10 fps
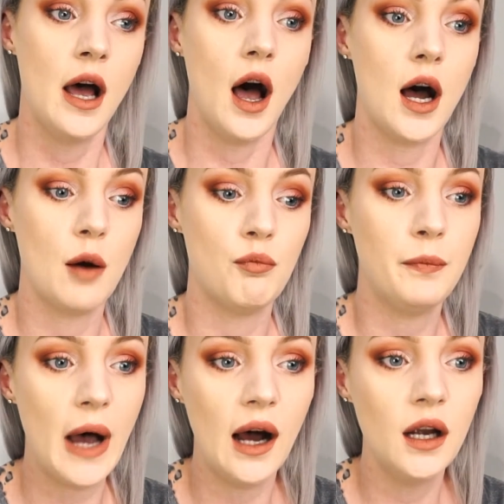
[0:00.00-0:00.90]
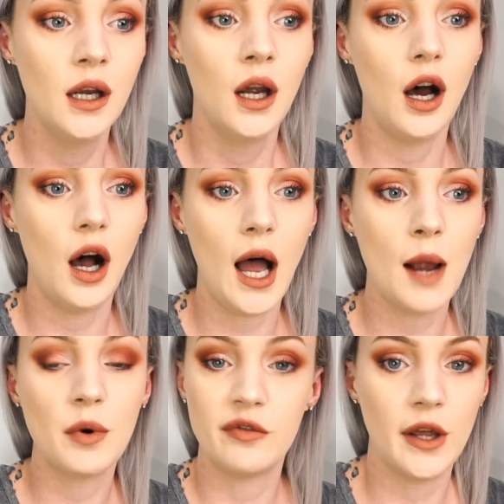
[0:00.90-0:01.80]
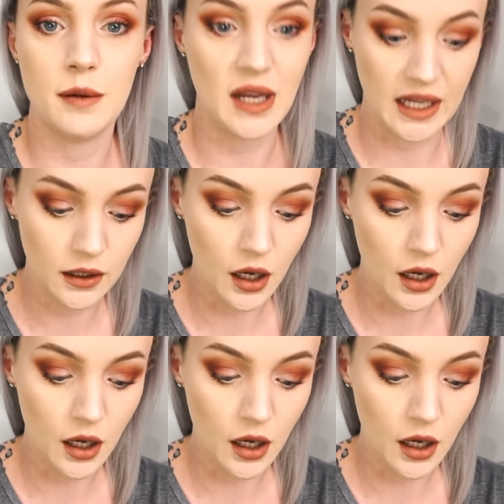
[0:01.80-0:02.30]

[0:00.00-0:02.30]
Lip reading: But I prefer them in.